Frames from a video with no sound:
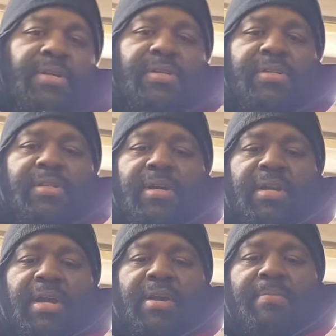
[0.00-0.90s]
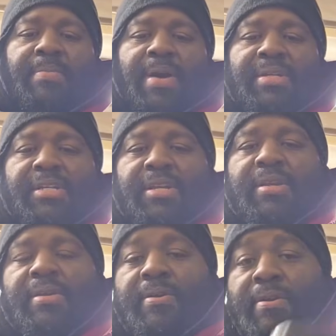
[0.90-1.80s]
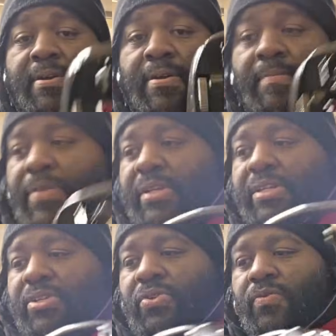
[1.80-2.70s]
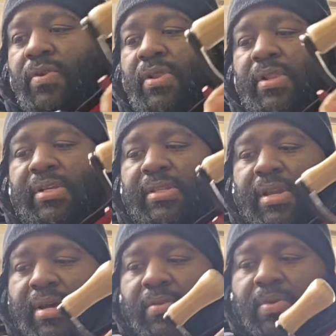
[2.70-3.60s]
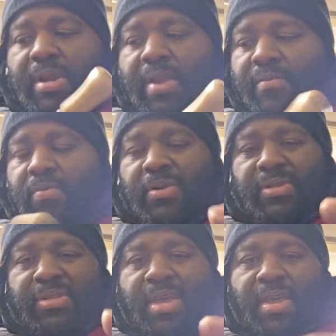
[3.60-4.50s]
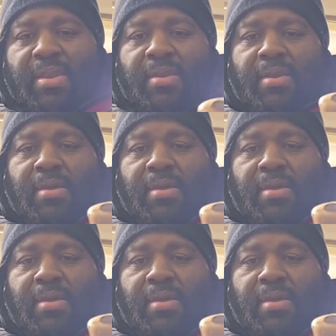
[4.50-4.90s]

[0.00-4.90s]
is the Gecko Baijin. They just released another one, and everyone's saying